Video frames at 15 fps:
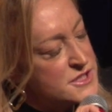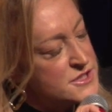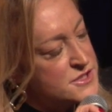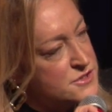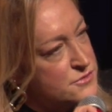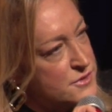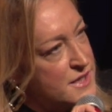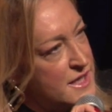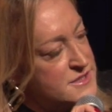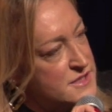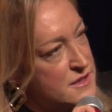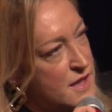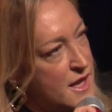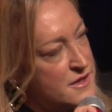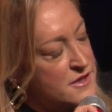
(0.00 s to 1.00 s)
story has a
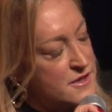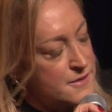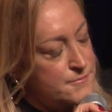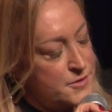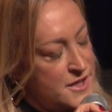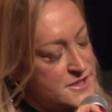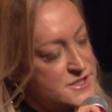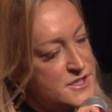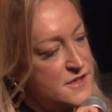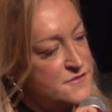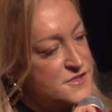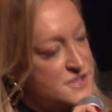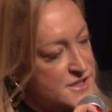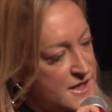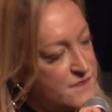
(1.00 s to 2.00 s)
lot of the complexity of
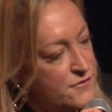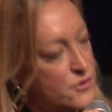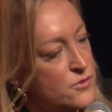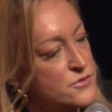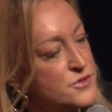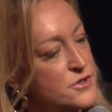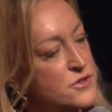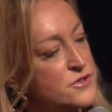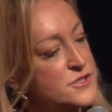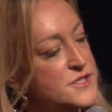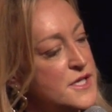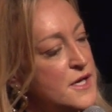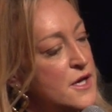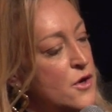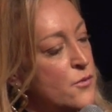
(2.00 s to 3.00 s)
slaveholders
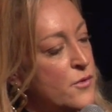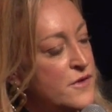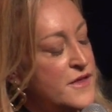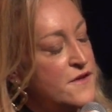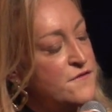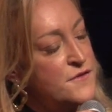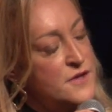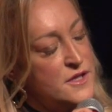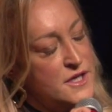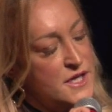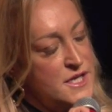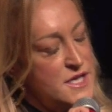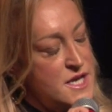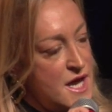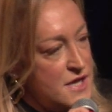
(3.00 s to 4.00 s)
where they feel a
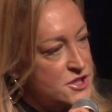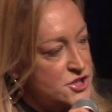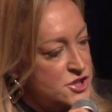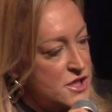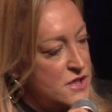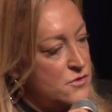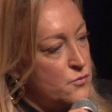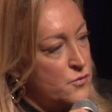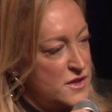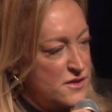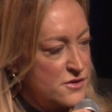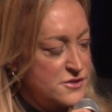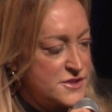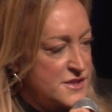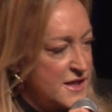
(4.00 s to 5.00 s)
connection with
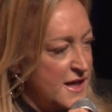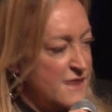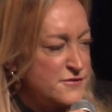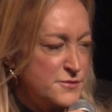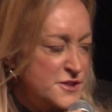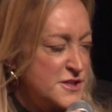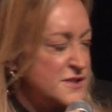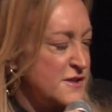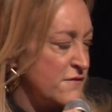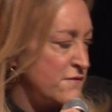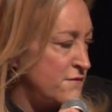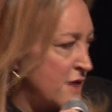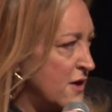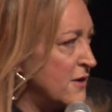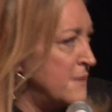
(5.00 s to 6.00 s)
their slaves, which is a
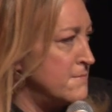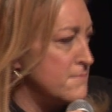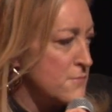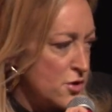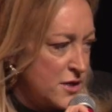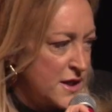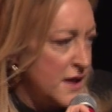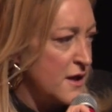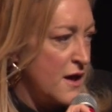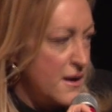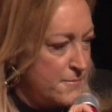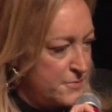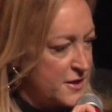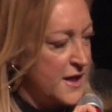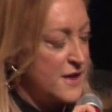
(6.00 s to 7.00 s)
very murky,
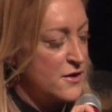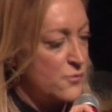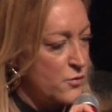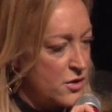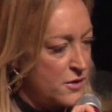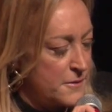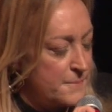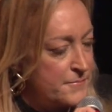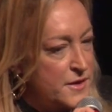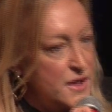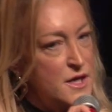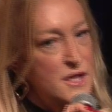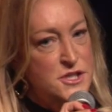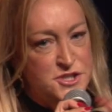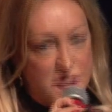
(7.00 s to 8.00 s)
complicated world.
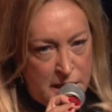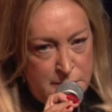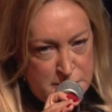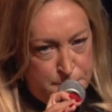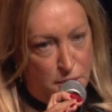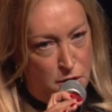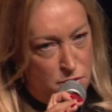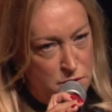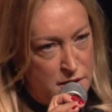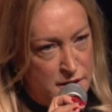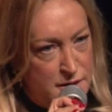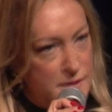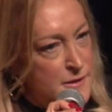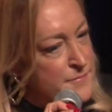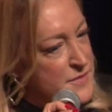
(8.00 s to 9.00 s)
James Polk
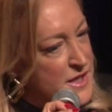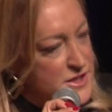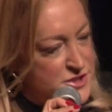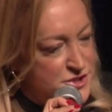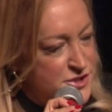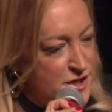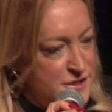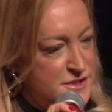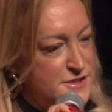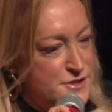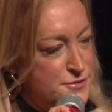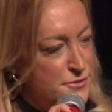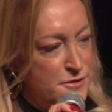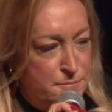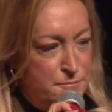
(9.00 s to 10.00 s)
is just
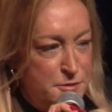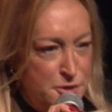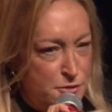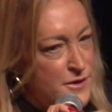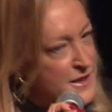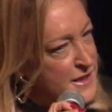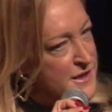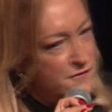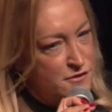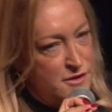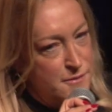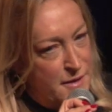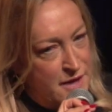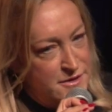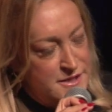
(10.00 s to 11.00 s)
sort of pure evil
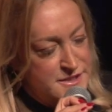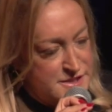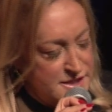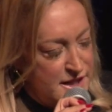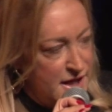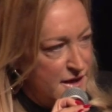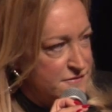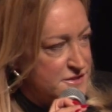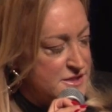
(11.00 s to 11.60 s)
about his slaves.